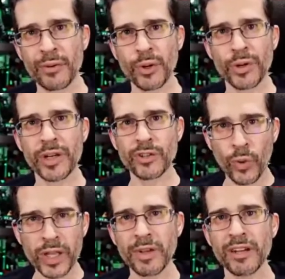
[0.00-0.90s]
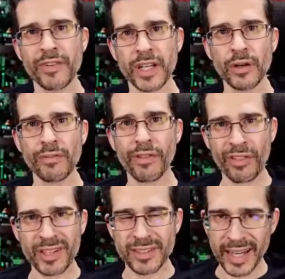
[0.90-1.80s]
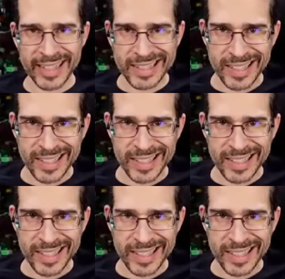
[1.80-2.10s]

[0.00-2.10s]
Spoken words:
I recorded a 20-minute video of the things that I